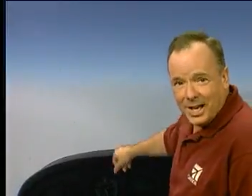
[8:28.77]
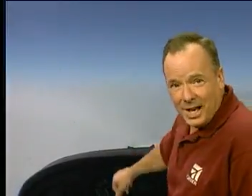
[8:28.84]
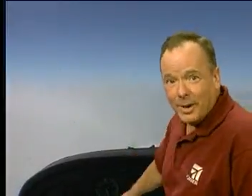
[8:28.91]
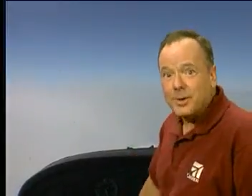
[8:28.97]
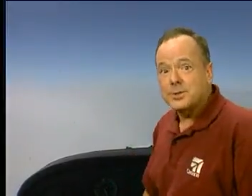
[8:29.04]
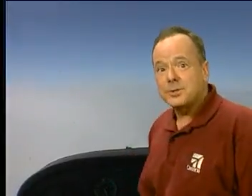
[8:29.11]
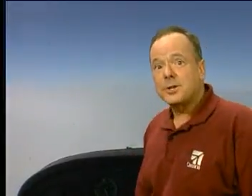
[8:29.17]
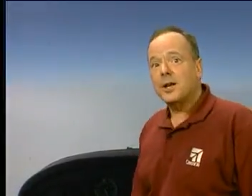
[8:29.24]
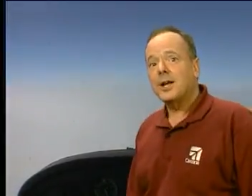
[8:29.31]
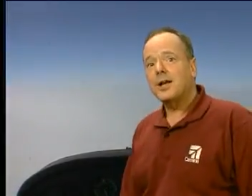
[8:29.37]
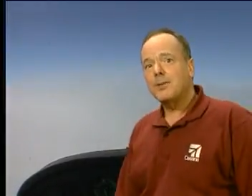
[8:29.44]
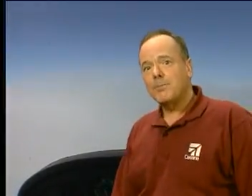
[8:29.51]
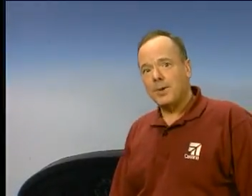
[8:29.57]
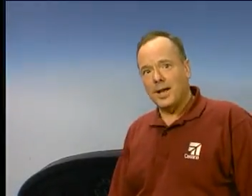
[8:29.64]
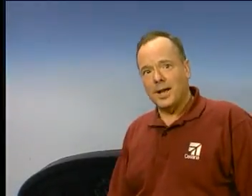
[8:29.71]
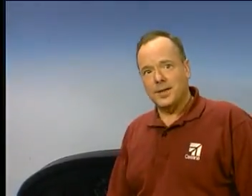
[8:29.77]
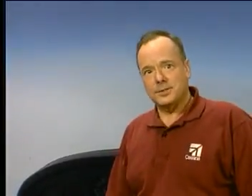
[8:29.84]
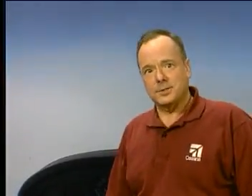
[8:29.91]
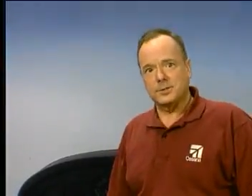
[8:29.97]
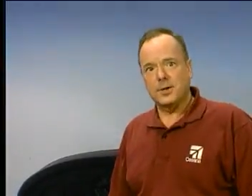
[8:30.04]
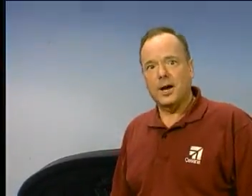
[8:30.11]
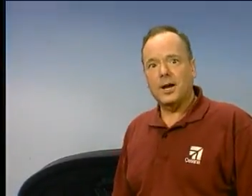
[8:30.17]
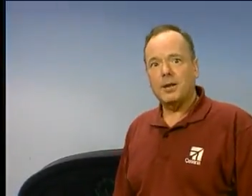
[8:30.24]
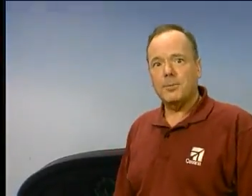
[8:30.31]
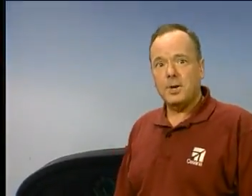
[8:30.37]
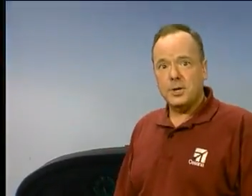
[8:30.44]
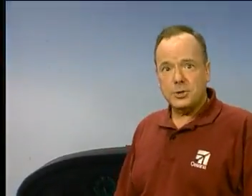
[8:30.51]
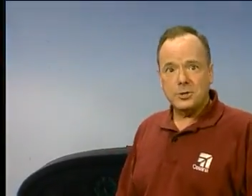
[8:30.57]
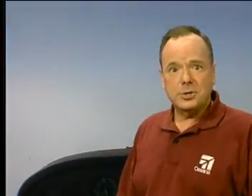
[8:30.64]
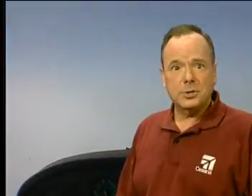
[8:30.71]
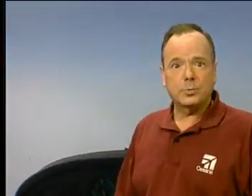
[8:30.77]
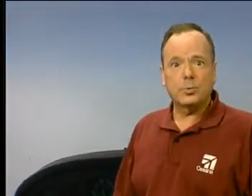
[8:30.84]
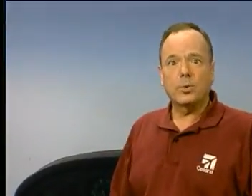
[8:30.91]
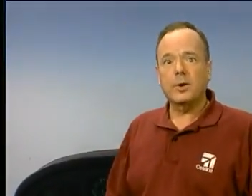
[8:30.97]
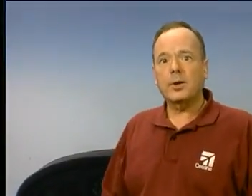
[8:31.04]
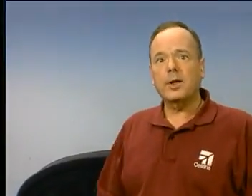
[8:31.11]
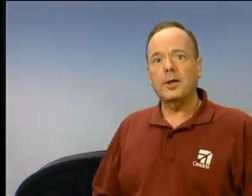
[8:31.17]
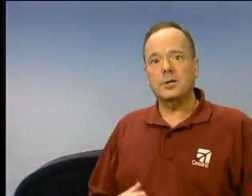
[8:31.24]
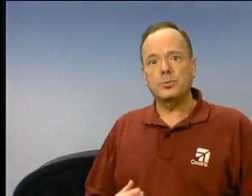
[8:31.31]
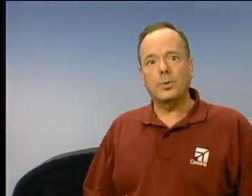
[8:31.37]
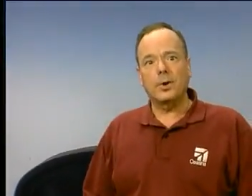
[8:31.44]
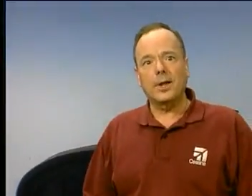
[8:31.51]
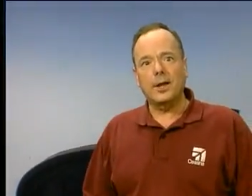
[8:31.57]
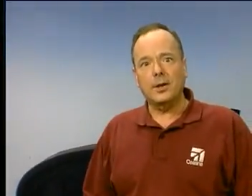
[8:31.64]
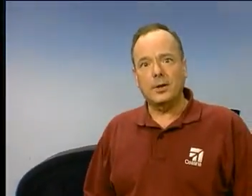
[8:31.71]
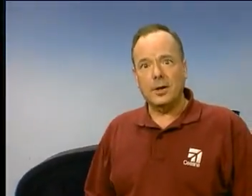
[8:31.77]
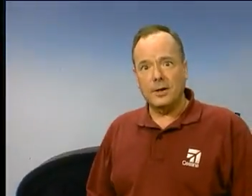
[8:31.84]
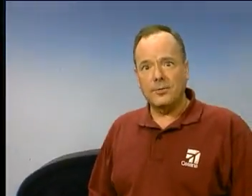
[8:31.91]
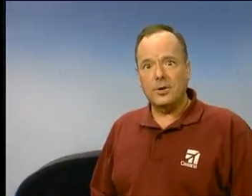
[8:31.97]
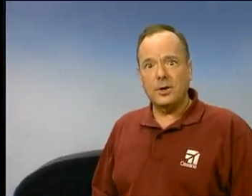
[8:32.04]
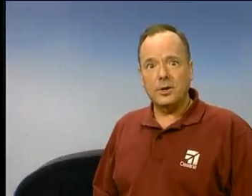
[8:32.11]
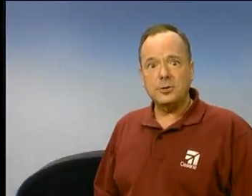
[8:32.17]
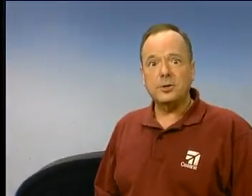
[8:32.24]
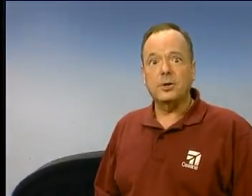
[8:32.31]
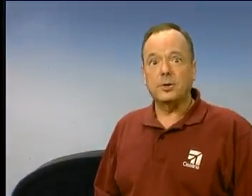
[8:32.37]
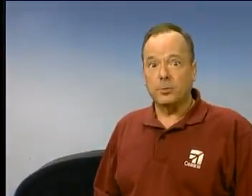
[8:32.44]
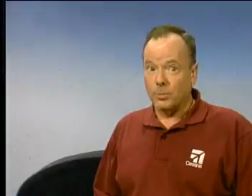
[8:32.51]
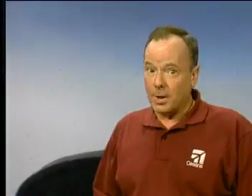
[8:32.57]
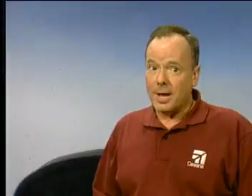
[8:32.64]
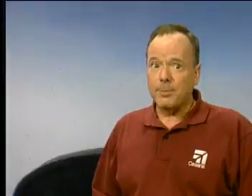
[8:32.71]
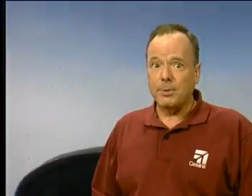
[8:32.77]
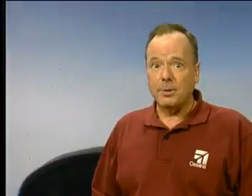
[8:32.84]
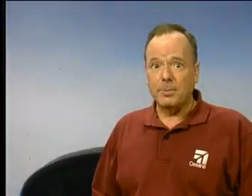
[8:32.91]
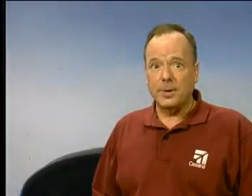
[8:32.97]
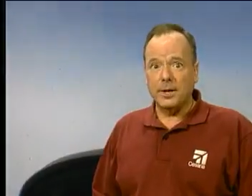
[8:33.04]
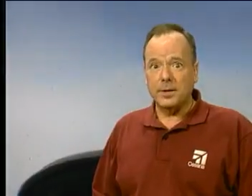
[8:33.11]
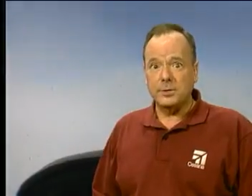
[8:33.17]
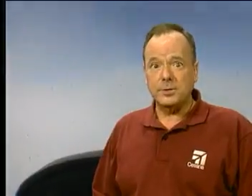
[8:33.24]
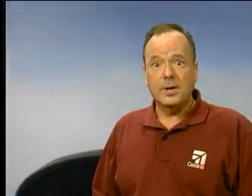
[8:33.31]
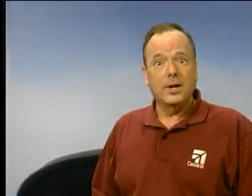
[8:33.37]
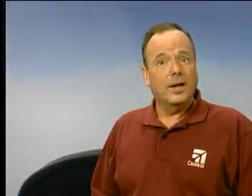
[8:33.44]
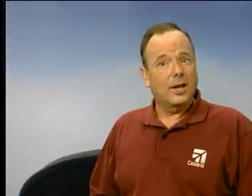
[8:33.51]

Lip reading: Now, as time passes, automation is working its way into aviation at a rapid pace,